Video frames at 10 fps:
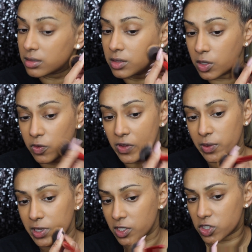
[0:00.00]
No
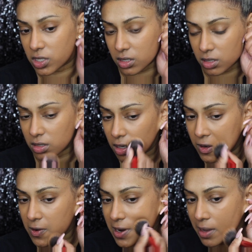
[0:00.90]
foundation. Oh
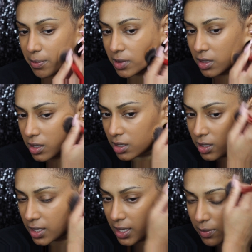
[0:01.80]
crap.
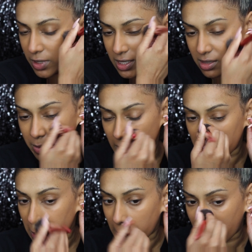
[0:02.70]
I hate when it gets on my
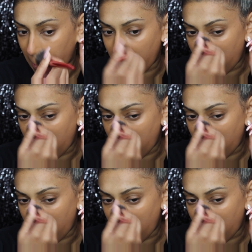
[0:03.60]
earring.